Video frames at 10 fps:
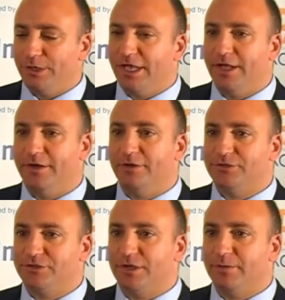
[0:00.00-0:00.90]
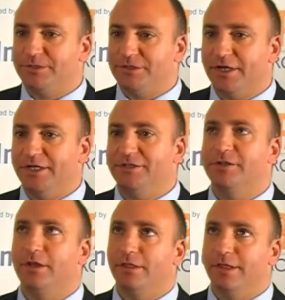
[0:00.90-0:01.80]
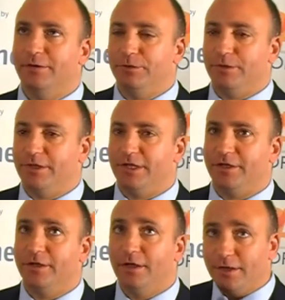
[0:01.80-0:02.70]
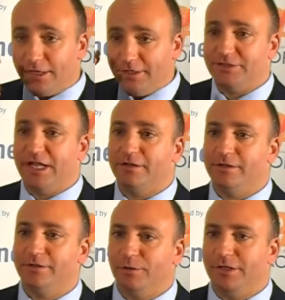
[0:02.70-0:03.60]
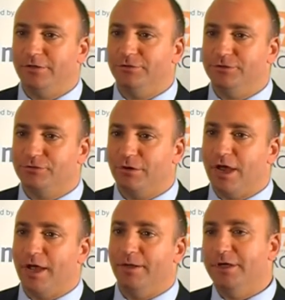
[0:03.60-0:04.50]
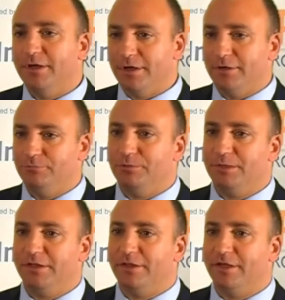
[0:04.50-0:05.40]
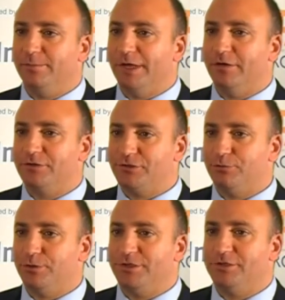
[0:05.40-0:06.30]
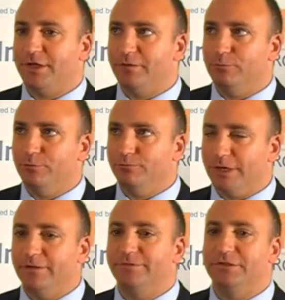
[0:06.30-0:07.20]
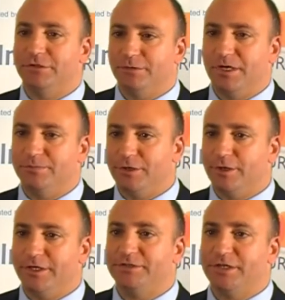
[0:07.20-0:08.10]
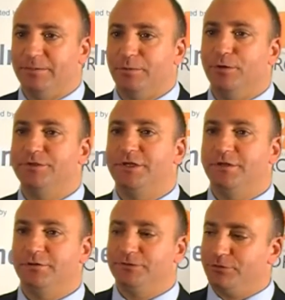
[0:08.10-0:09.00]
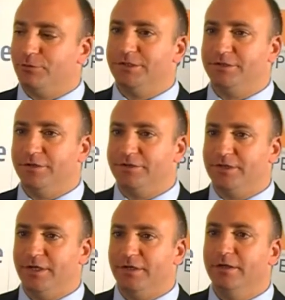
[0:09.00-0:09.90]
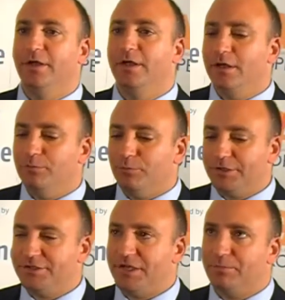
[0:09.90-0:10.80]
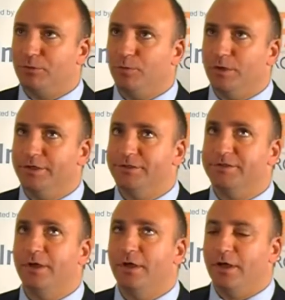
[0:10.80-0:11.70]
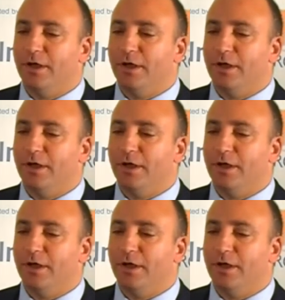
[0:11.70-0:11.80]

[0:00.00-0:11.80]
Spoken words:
we had some sites that would think in exactly the way that you described. It would be thinking about stories that were relevant to the mom's audience and posting those stories on the site. One example was